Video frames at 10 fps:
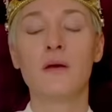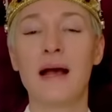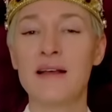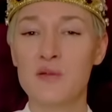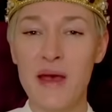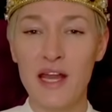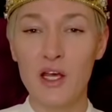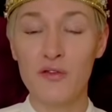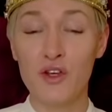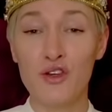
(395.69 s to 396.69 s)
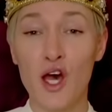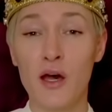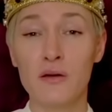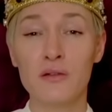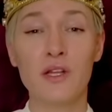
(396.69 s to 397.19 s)
As many of you
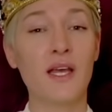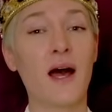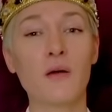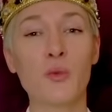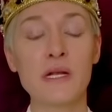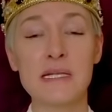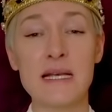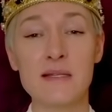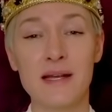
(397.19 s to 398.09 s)
know, the young Princess